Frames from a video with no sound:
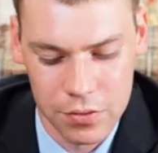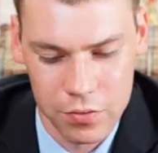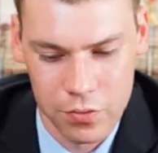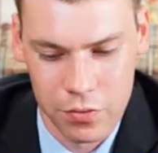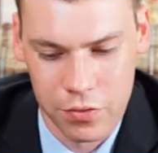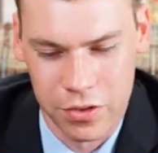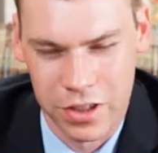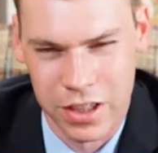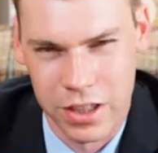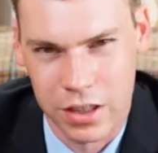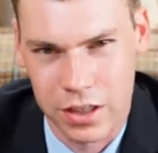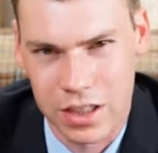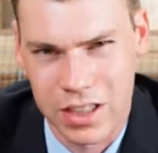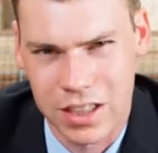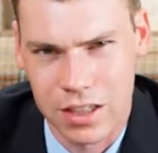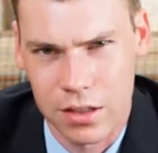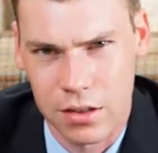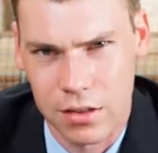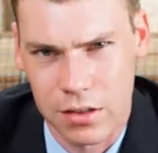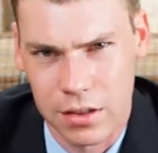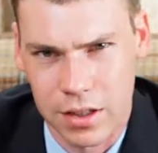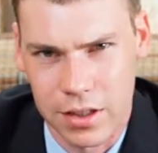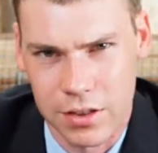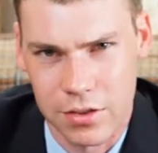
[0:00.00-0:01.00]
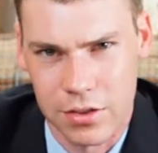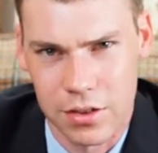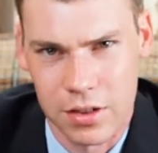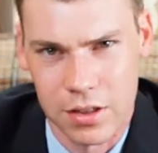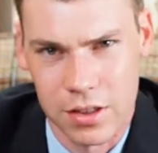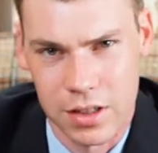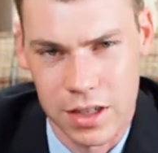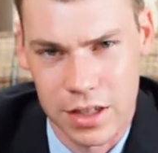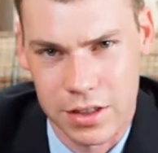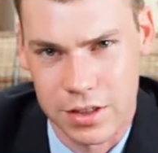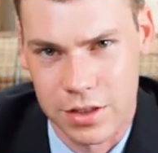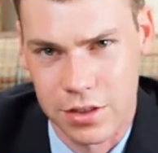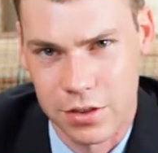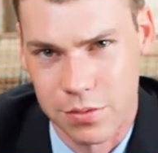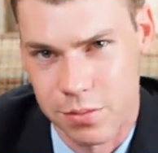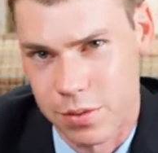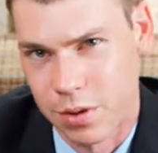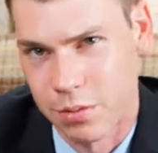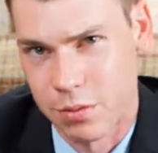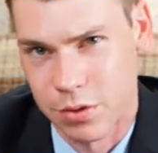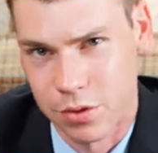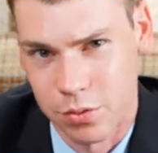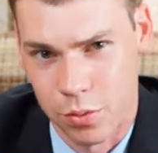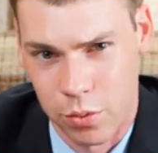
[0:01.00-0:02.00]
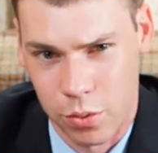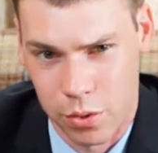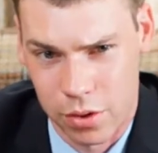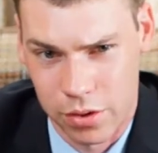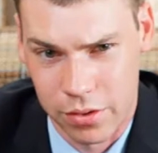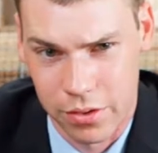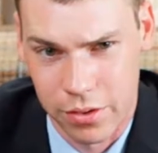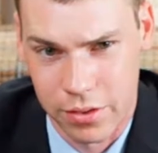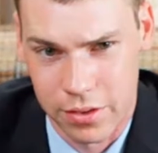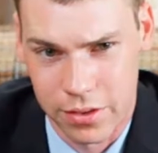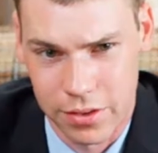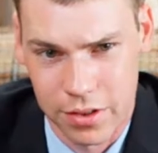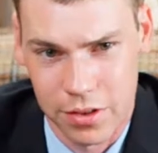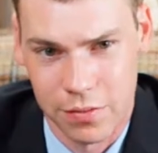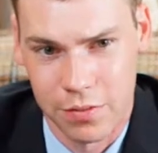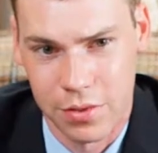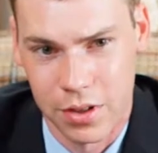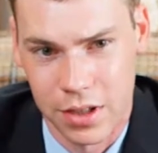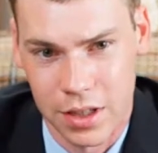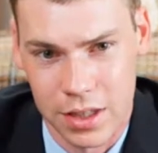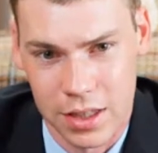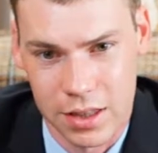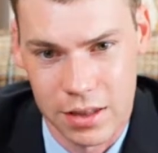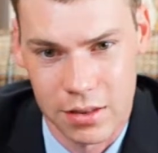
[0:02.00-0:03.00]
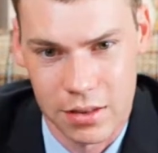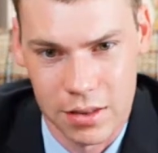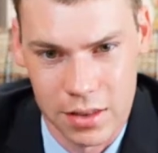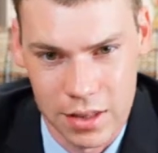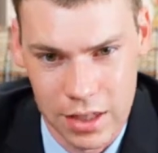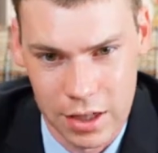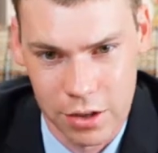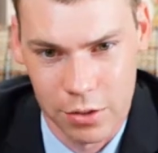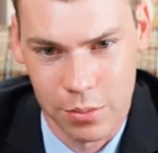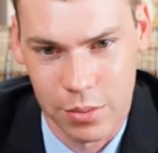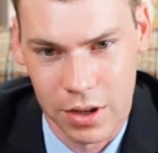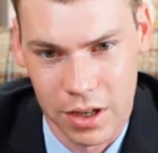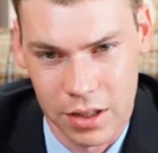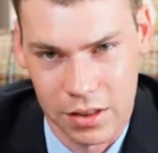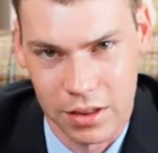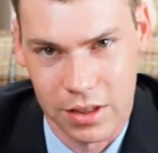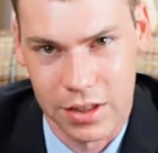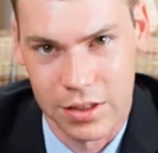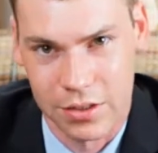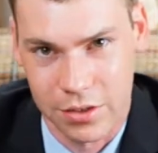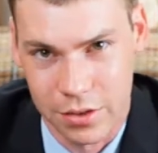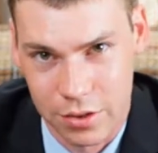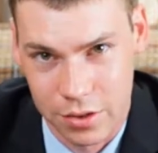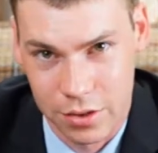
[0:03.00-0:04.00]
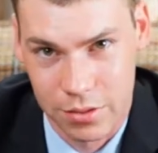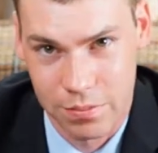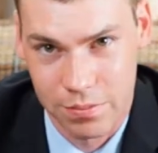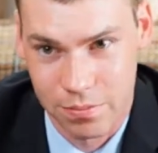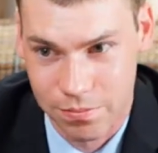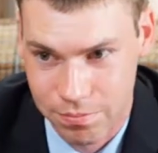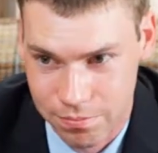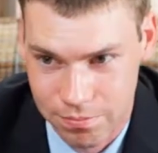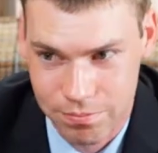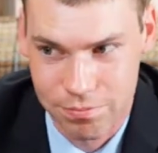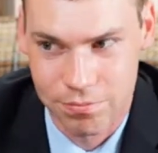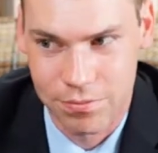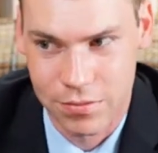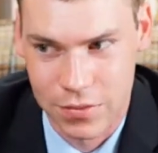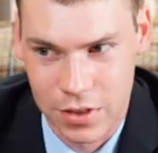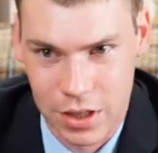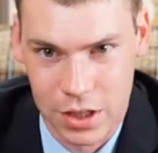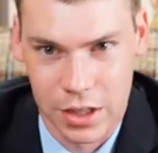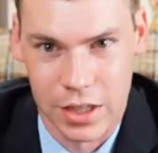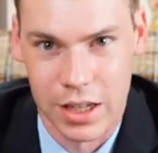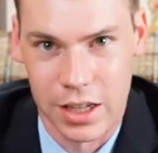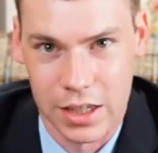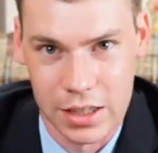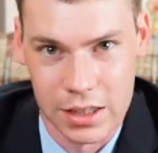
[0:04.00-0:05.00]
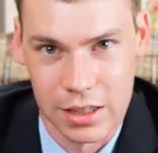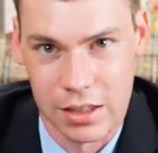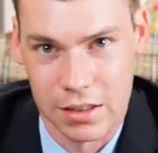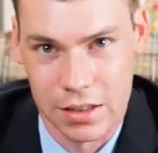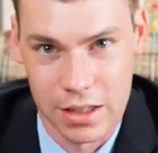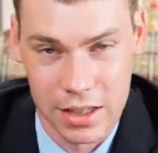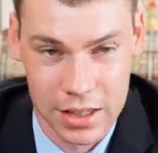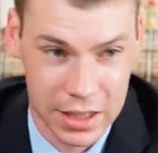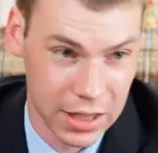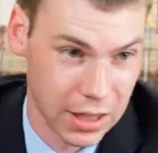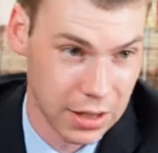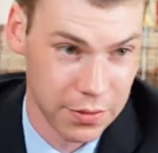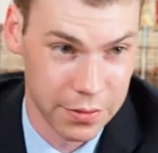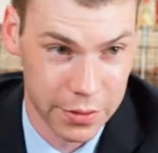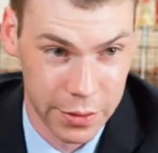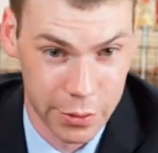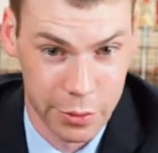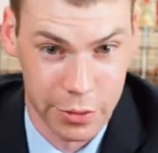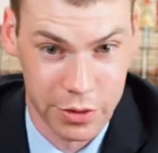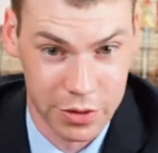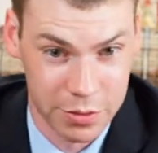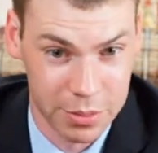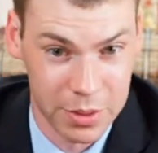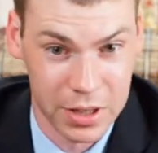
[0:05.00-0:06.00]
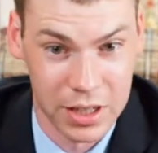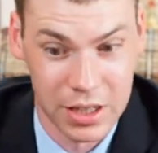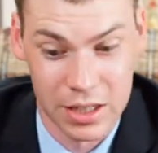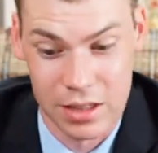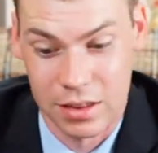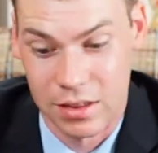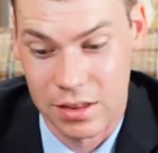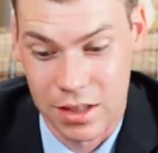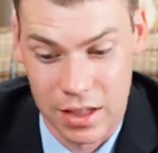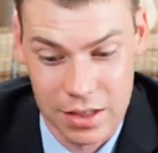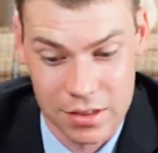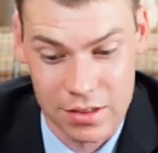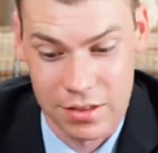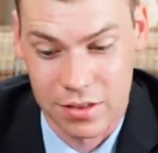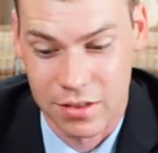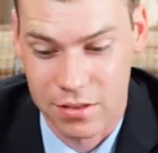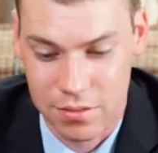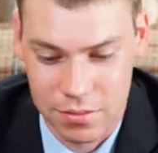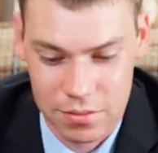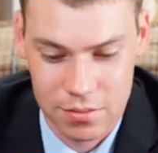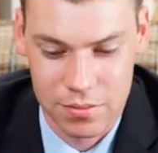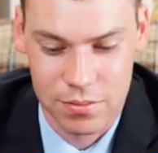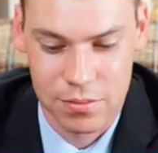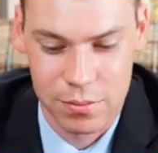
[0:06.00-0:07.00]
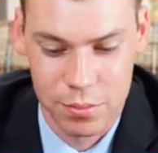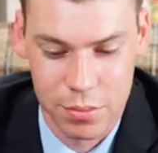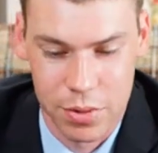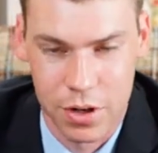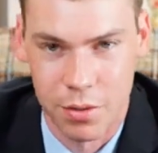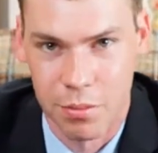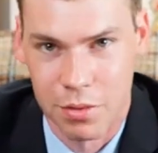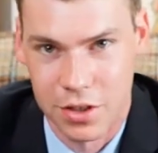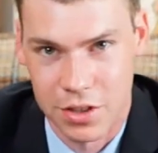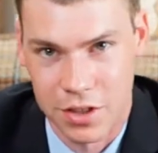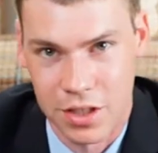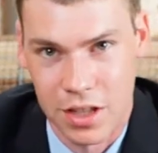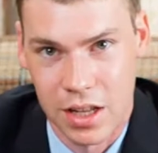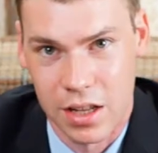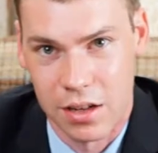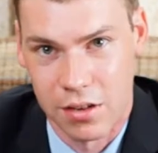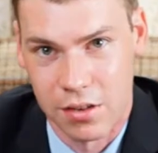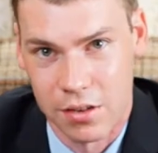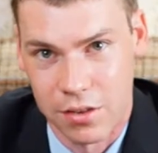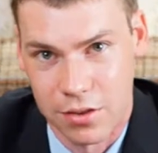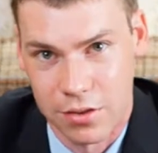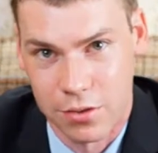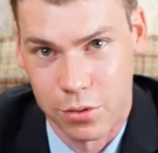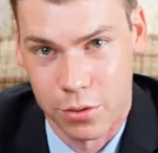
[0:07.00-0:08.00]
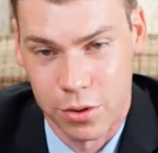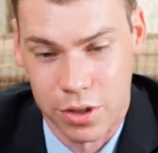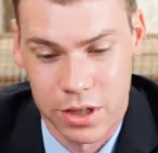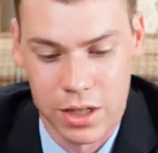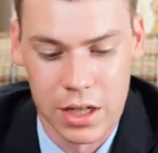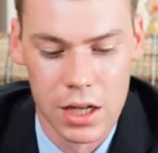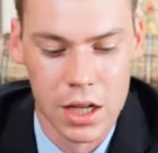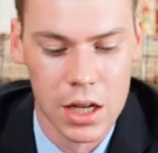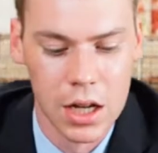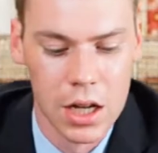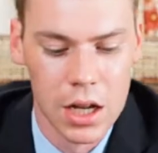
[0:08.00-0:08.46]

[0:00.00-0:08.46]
Really, laser detection is pretty much worthless. If you get nailed by laser, you're getting a ticket if you were speeding. That's pretty much the end of the story.